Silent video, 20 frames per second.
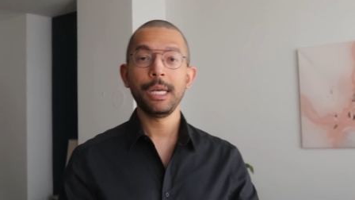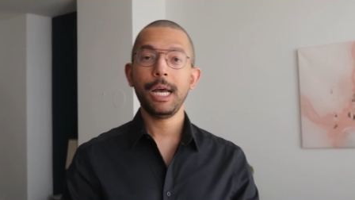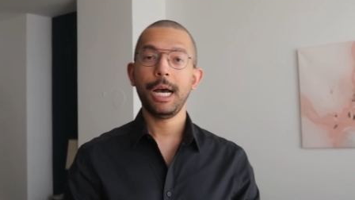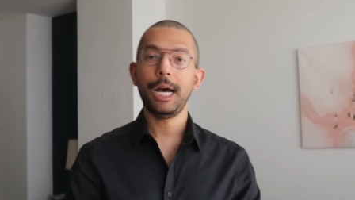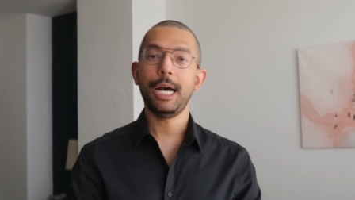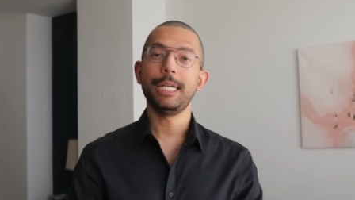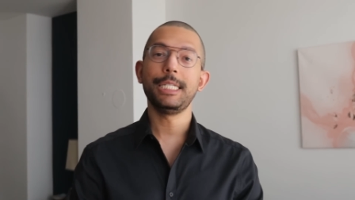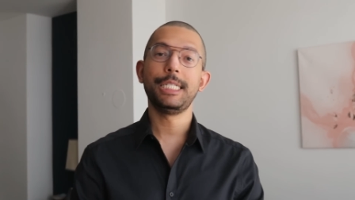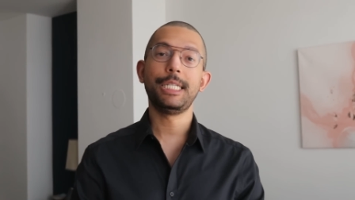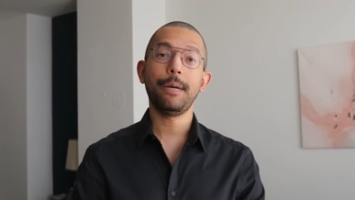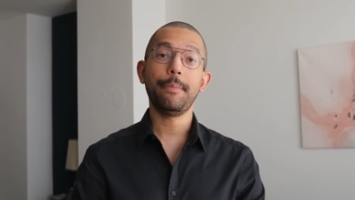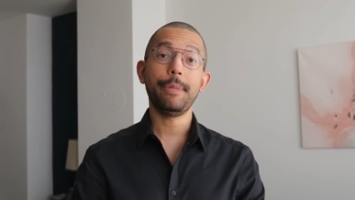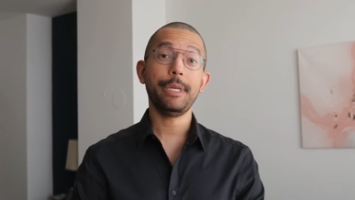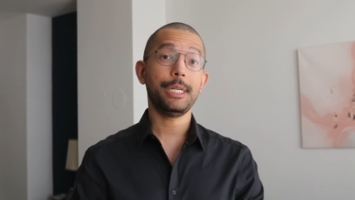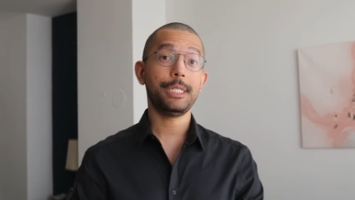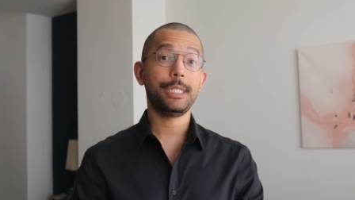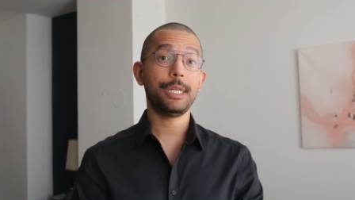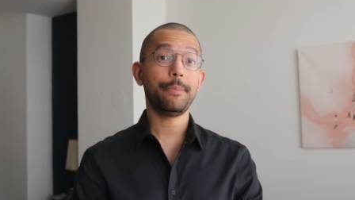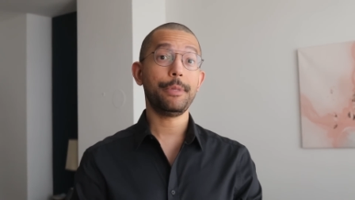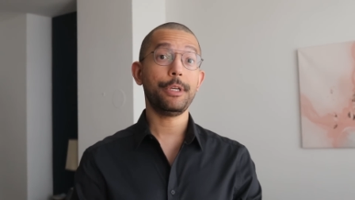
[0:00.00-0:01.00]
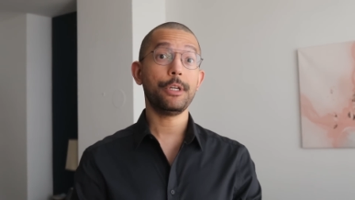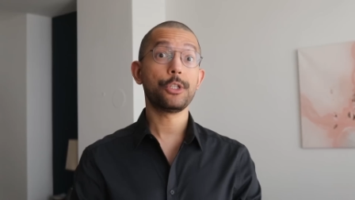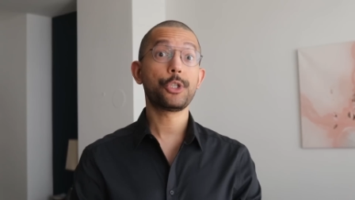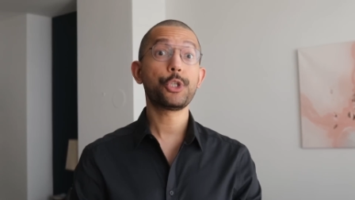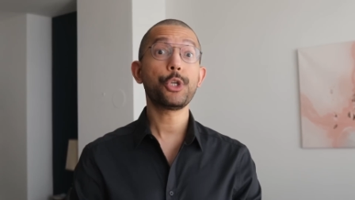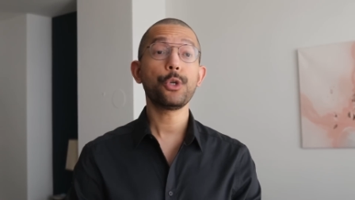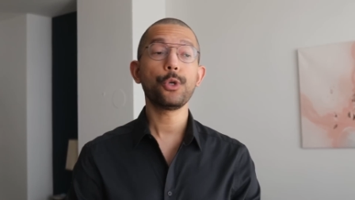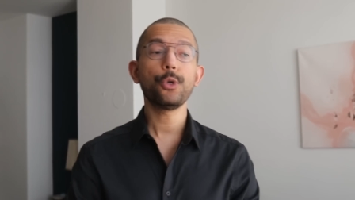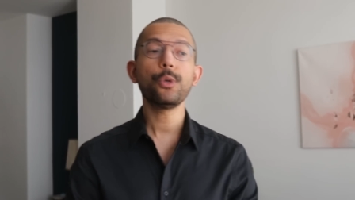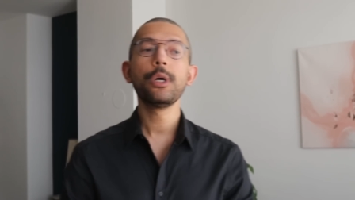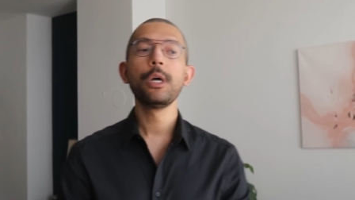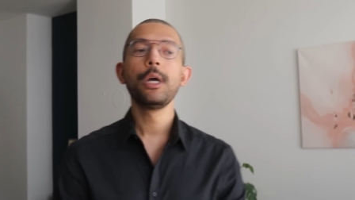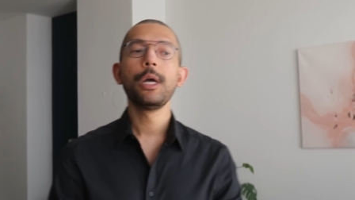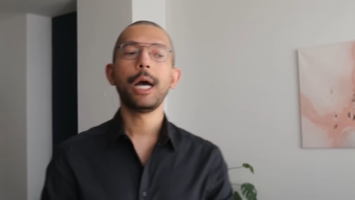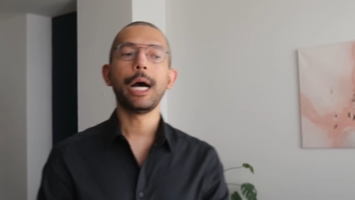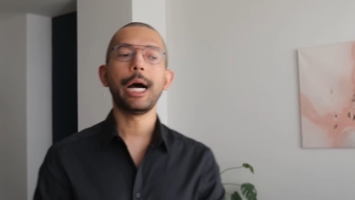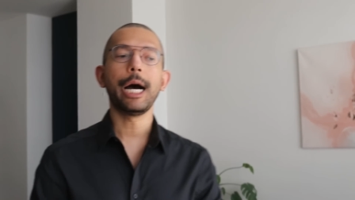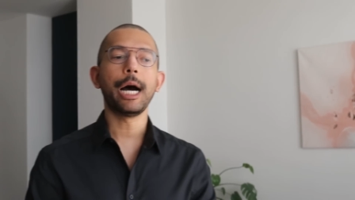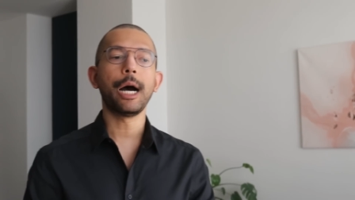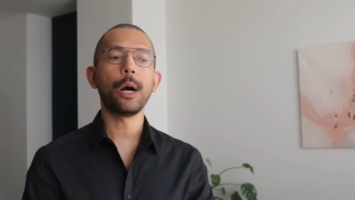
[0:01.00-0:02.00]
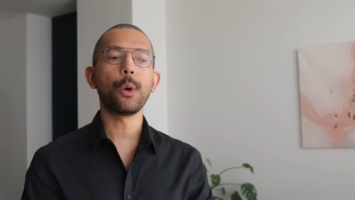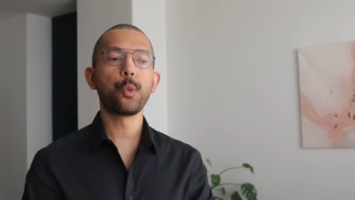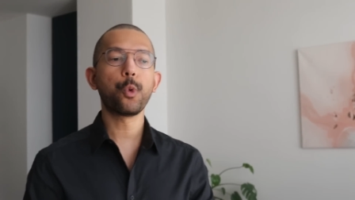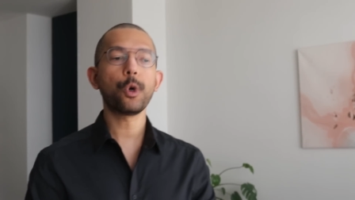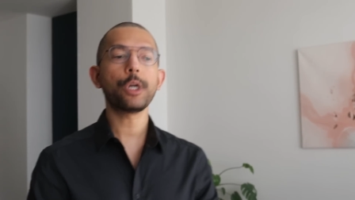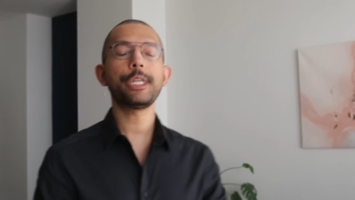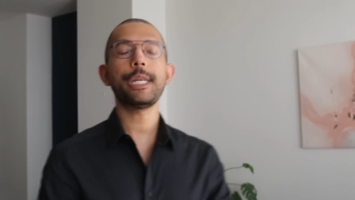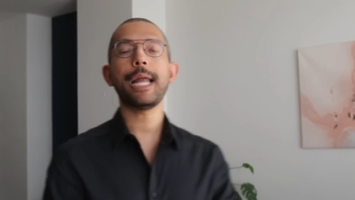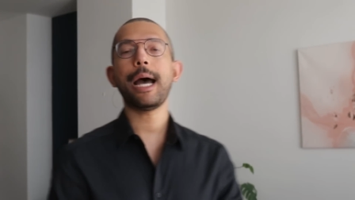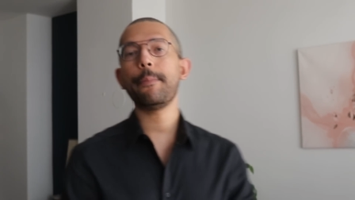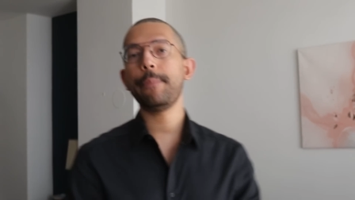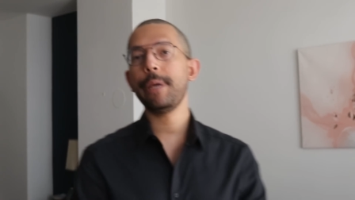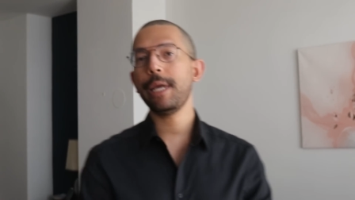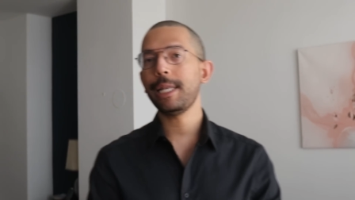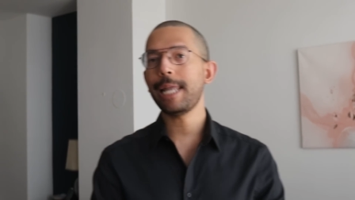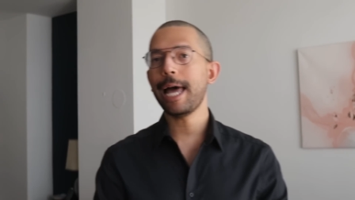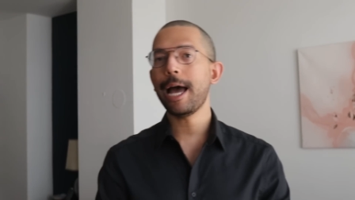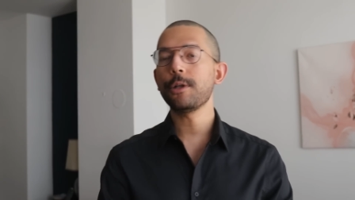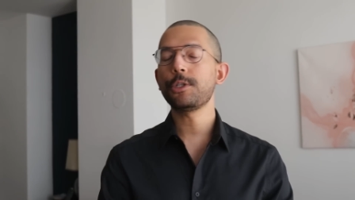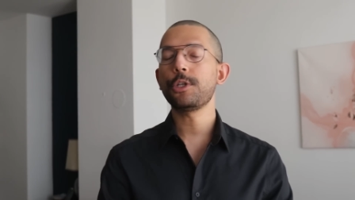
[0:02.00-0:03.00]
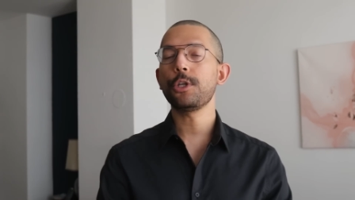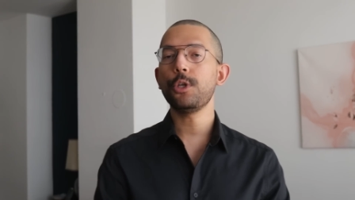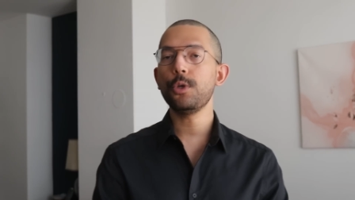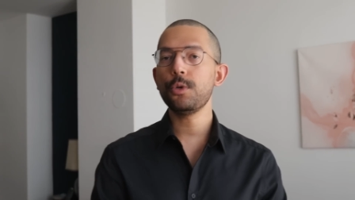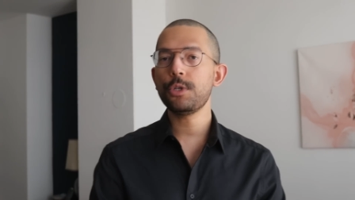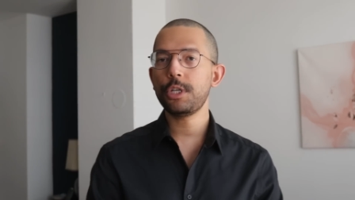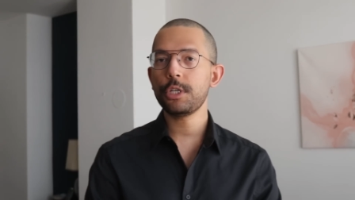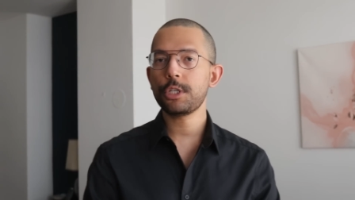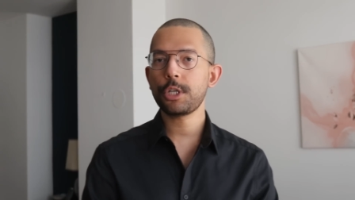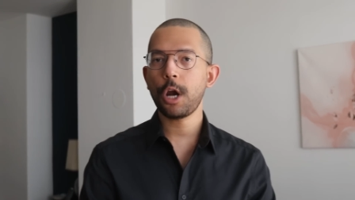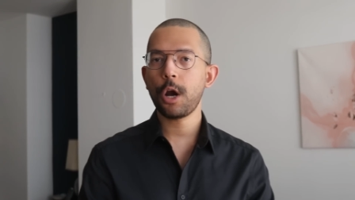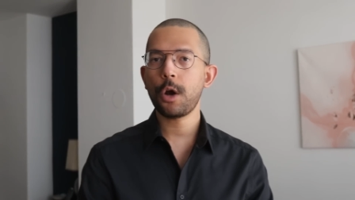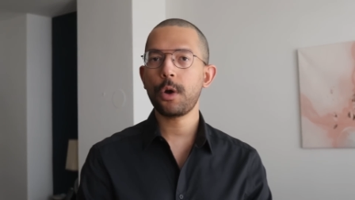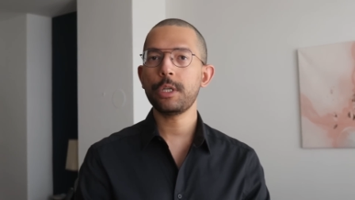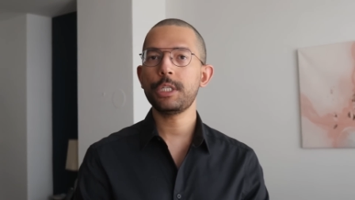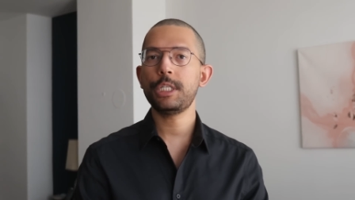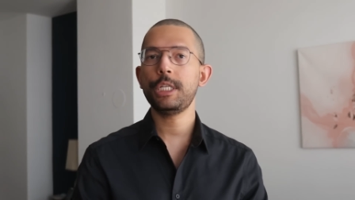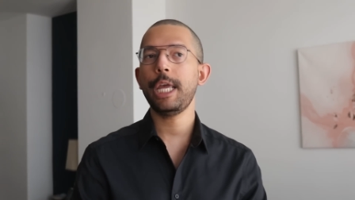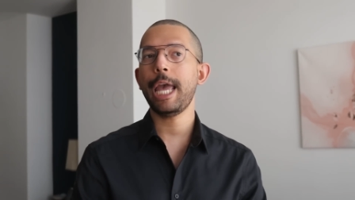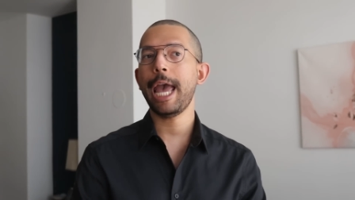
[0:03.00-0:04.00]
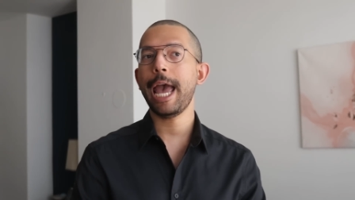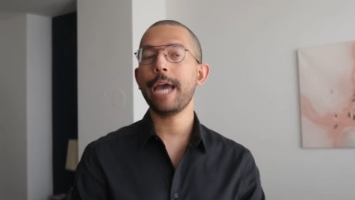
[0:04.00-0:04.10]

WW2 would not be allowed to use this currency,